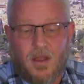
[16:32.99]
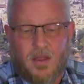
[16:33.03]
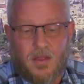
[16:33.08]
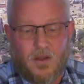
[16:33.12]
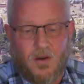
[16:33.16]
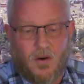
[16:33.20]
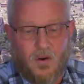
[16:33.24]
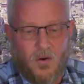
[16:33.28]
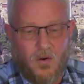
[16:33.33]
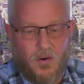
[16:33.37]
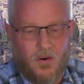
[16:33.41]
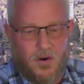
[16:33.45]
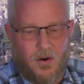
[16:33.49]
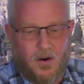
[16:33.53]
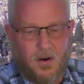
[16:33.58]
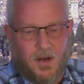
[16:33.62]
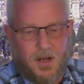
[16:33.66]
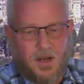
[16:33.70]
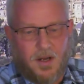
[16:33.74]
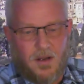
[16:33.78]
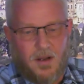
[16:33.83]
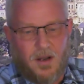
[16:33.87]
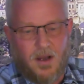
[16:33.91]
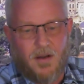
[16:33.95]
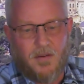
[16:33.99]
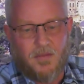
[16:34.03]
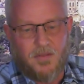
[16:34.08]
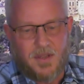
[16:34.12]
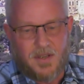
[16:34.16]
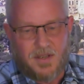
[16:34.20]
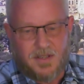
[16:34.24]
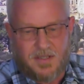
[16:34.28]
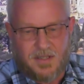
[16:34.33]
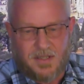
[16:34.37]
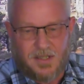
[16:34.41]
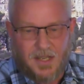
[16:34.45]
The ordering of
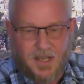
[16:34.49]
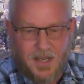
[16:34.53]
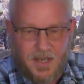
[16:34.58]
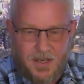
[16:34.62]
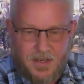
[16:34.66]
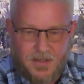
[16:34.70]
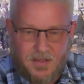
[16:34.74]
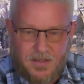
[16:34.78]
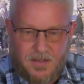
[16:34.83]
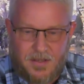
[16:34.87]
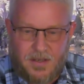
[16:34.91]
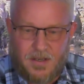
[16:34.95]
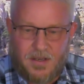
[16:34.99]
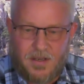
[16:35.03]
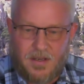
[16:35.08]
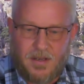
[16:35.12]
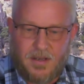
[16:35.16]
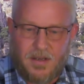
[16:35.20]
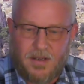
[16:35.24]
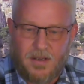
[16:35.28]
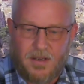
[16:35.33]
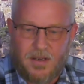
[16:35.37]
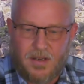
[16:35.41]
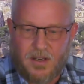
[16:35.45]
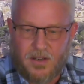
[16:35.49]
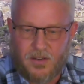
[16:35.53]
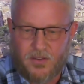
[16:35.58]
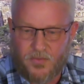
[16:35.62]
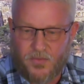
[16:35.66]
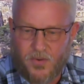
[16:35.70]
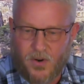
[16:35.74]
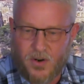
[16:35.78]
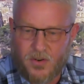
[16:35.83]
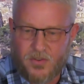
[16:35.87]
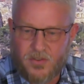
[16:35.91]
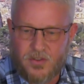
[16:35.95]
this list is
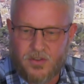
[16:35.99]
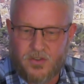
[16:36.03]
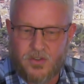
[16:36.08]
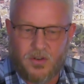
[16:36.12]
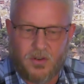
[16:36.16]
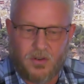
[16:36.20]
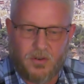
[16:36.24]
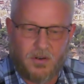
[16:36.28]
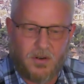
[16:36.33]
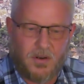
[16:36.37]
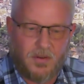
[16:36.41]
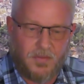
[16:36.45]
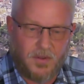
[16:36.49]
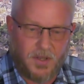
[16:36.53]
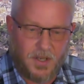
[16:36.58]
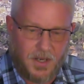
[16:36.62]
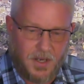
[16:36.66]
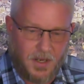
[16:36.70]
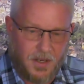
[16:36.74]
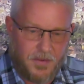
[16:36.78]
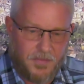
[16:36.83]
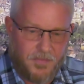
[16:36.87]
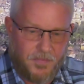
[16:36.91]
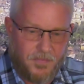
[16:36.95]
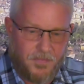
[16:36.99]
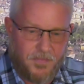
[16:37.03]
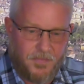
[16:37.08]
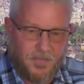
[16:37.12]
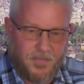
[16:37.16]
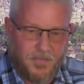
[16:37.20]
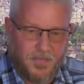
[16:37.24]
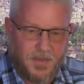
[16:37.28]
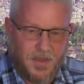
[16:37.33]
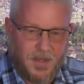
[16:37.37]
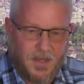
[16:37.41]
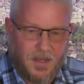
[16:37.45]
first the children of Leah,
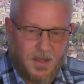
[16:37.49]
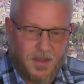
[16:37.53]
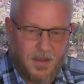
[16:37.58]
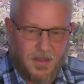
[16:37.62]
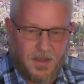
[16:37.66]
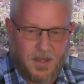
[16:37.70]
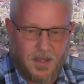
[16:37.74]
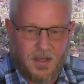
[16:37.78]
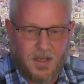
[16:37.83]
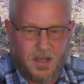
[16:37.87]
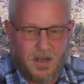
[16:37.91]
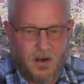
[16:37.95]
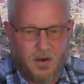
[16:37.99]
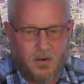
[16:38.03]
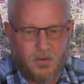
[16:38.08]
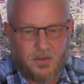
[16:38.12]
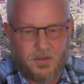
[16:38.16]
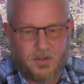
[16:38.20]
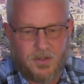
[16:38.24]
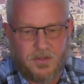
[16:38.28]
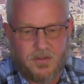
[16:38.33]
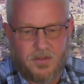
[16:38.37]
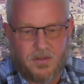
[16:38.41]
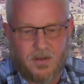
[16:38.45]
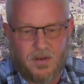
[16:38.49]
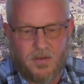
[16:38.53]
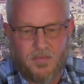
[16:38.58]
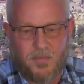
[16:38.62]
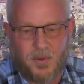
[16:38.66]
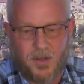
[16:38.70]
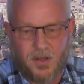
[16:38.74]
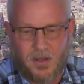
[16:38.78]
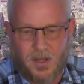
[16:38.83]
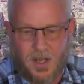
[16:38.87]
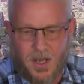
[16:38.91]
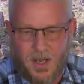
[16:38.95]
then the oldest of
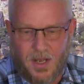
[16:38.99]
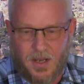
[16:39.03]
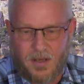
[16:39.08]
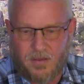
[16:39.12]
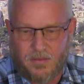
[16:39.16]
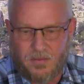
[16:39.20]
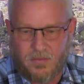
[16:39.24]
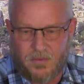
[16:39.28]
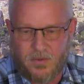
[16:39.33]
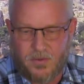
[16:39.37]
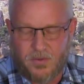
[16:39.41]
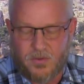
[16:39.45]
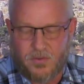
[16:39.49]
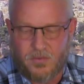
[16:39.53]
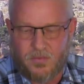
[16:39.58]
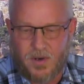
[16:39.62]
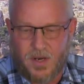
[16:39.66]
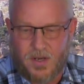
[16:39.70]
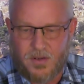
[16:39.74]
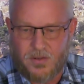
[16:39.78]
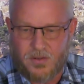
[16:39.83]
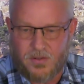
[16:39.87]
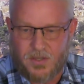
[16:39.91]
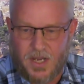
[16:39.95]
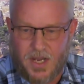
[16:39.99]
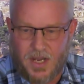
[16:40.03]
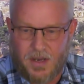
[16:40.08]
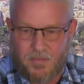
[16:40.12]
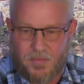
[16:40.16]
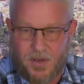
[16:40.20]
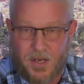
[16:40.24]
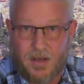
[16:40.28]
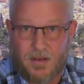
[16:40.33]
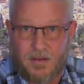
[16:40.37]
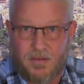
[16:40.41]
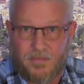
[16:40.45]
Bilhah, which is Rachel's
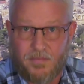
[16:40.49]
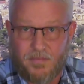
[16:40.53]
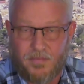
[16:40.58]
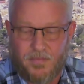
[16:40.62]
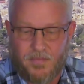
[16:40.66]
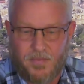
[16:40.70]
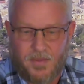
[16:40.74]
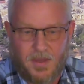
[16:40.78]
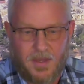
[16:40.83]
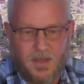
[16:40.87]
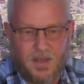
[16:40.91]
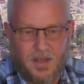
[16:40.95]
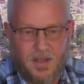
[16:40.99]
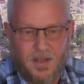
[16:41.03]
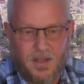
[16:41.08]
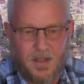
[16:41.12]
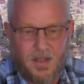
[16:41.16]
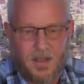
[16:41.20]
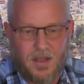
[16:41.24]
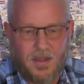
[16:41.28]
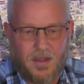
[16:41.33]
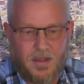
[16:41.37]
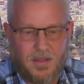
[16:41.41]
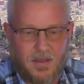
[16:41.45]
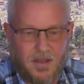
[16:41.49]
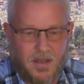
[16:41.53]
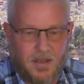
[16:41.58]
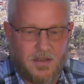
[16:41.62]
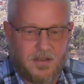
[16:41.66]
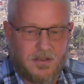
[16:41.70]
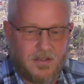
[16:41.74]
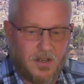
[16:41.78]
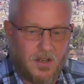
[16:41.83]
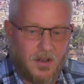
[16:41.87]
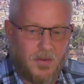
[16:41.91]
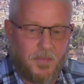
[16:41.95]
handmaiden, then
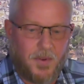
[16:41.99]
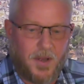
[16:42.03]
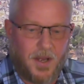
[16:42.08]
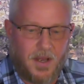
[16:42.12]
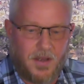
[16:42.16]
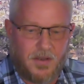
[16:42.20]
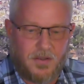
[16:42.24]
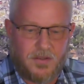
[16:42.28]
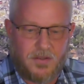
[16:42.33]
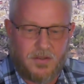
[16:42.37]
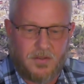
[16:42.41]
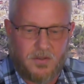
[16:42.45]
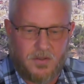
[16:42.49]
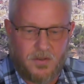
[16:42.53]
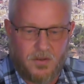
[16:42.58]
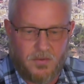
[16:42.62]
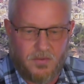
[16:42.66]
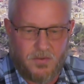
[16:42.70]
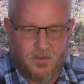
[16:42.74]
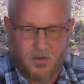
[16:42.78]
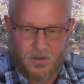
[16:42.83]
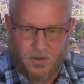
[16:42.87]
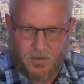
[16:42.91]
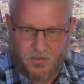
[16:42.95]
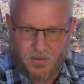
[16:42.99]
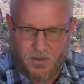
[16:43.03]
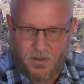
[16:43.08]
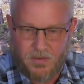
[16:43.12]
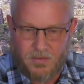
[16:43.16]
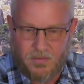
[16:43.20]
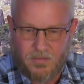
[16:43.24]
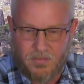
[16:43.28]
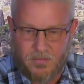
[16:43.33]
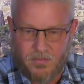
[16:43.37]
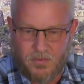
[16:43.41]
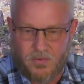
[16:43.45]
Zilpah's two
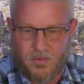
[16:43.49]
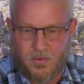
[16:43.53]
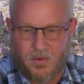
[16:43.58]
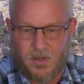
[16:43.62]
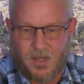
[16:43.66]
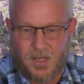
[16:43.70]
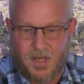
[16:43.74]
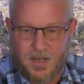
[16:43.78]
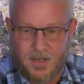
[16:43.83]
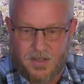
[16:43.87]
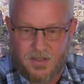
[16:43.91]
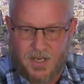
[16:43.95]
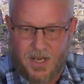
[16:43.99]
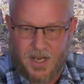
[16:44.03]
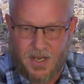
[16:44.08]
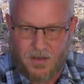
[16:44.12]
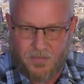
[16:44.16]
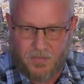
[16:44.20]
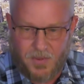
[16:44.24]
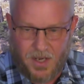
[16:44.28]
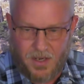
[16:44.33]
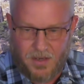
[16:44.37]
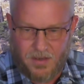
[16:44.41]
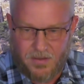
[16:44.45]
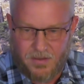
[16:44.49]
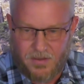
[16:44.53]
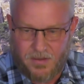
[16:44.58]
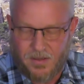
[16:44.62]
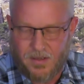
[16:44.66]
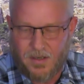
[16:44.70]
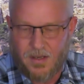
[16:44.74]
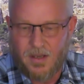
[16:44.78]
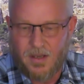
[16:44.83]
children, which were Leah's handmaiden,